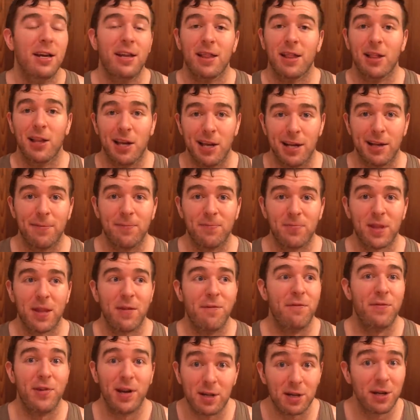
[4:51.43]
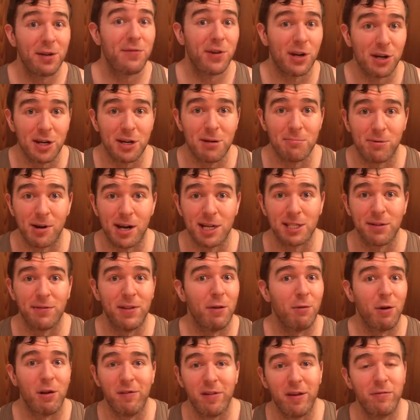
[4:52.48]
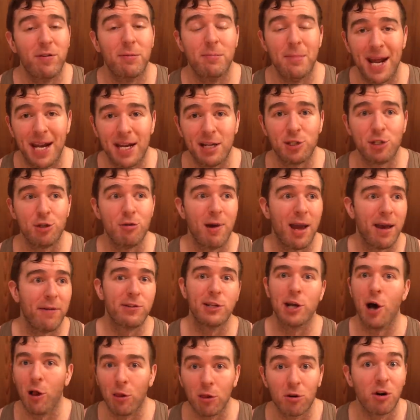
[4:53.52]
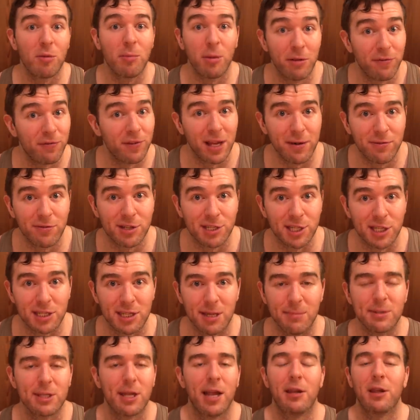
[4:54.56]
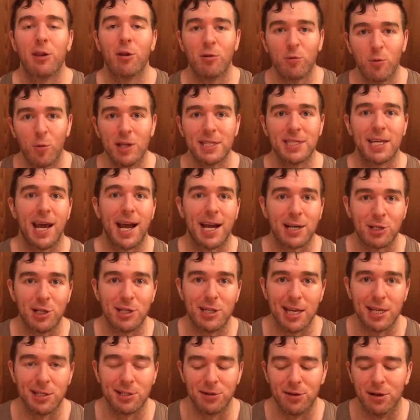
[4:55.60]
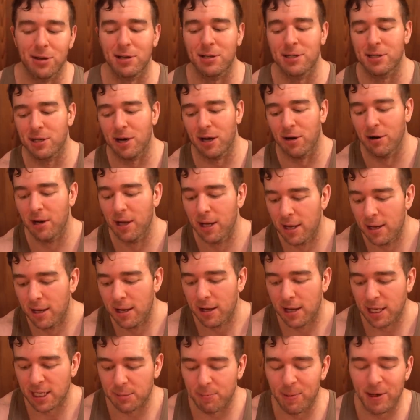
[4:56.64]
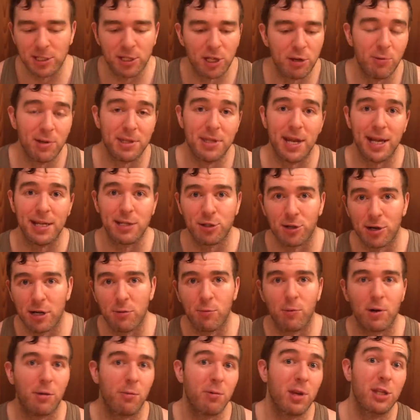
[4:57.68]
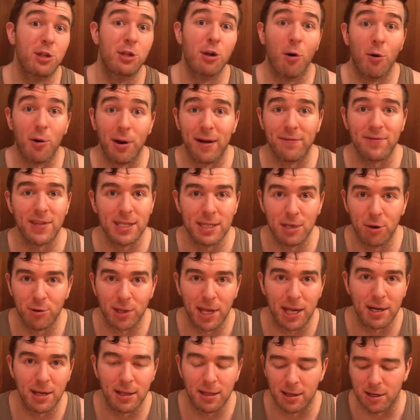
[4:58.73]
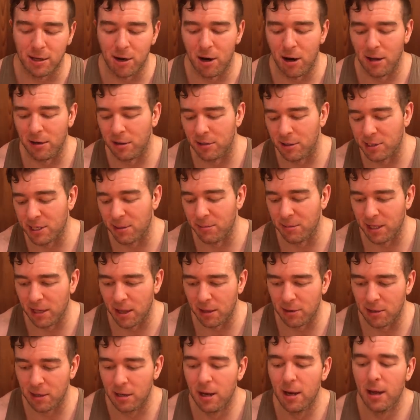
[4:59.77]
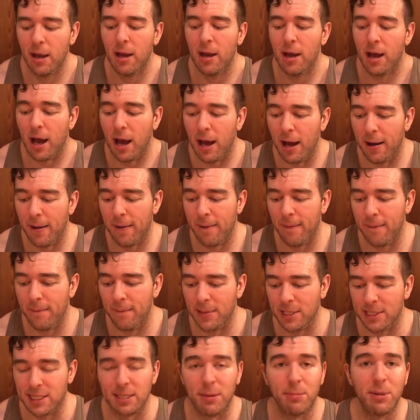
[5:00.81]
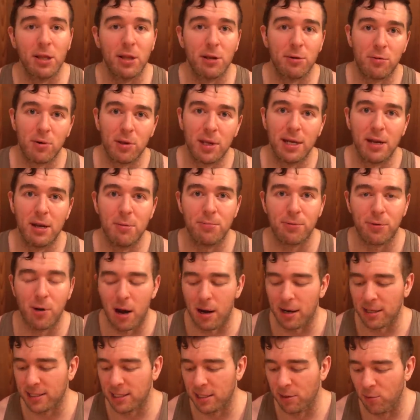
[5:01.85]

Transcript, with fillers: like, very, very impressive that we've even managed to have tolerable flavor systems, let alone ones that actually taste good. So especially with Nitric, where we don't have to deal with any of the Kana or some of the other um, stimulant related products